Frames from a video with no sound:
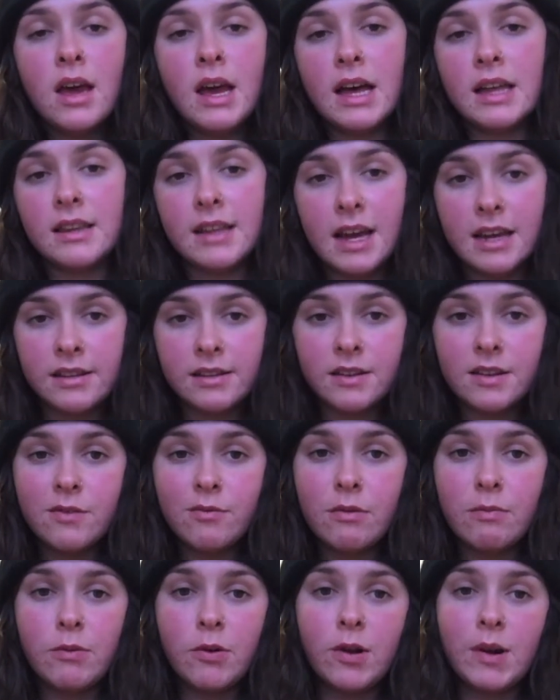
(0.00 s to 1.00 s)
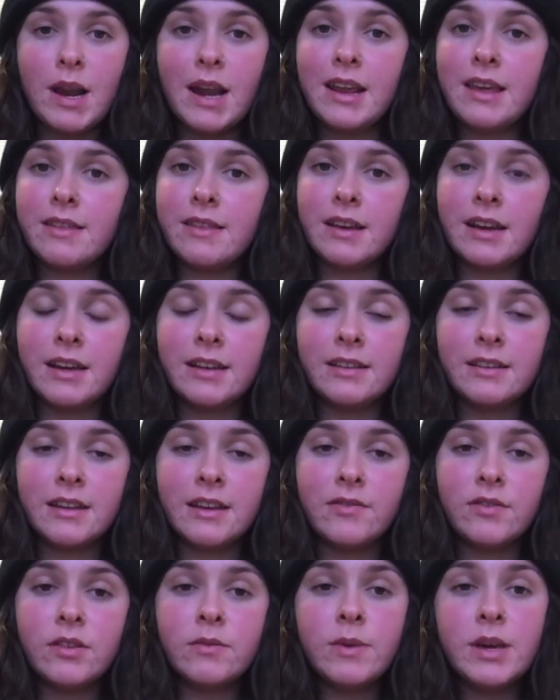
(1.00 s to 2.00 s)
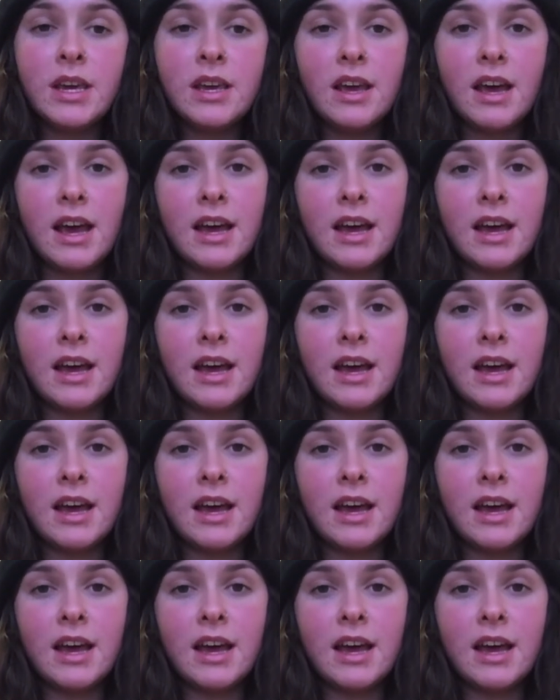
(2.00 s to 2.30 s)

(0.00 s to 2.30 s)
And lastly, report anything unsafe to me